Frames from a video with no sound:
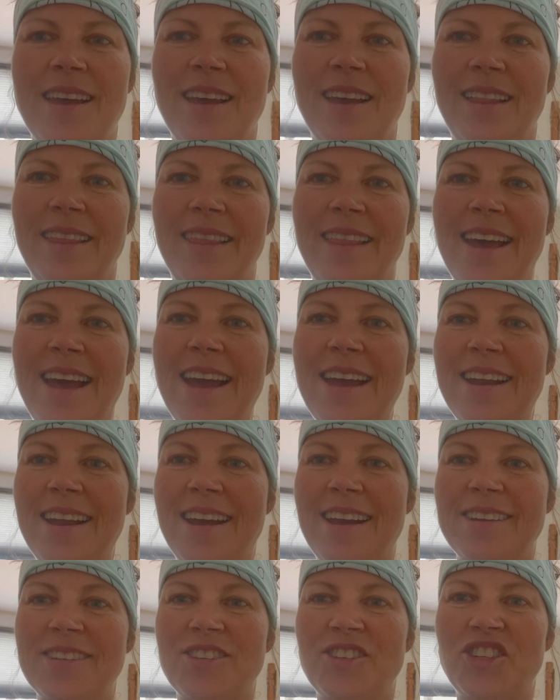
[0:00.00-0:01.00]
Let
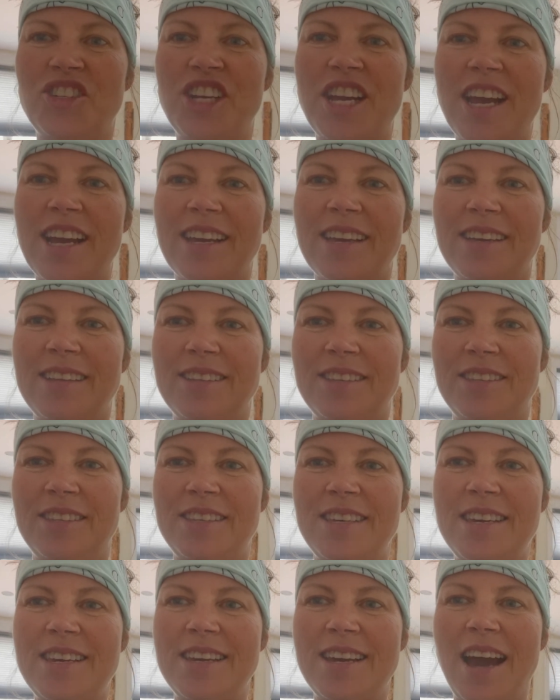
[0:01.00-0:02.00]
us check and
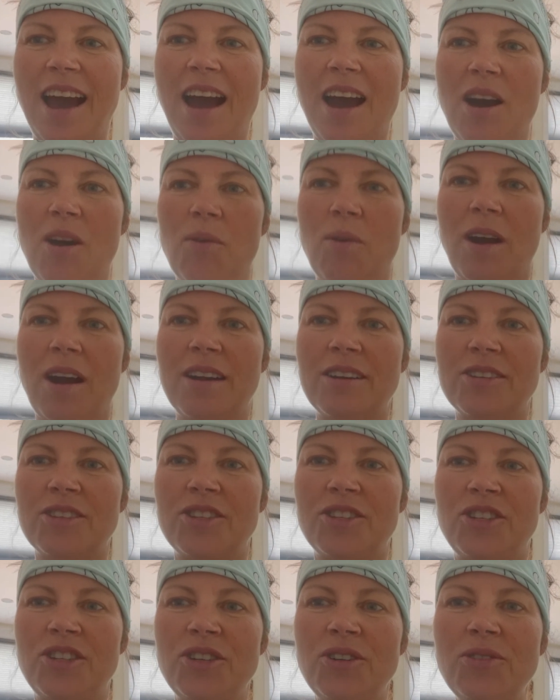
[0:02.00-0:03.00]
see how our
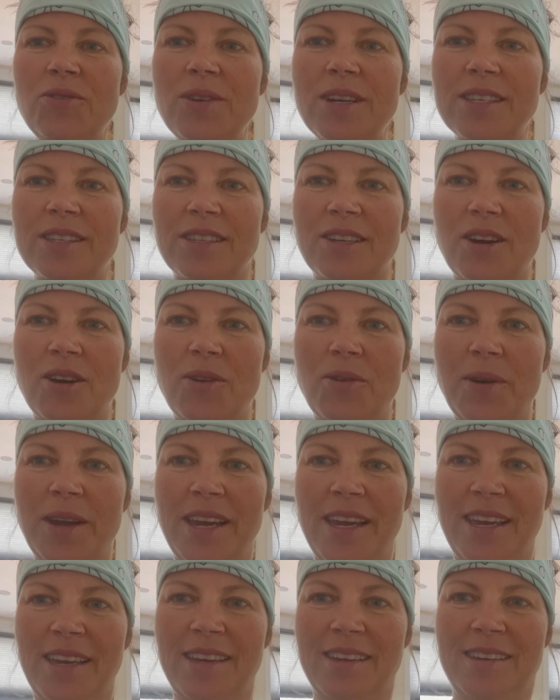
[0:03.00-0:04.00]
stew is
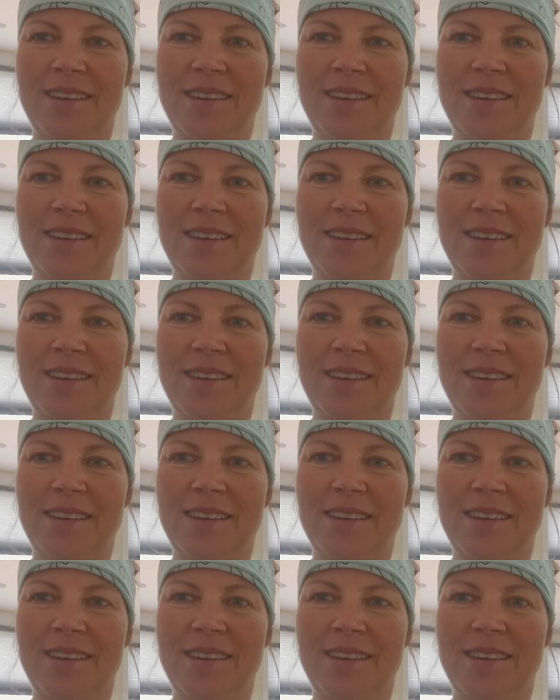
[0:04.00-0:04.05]
going.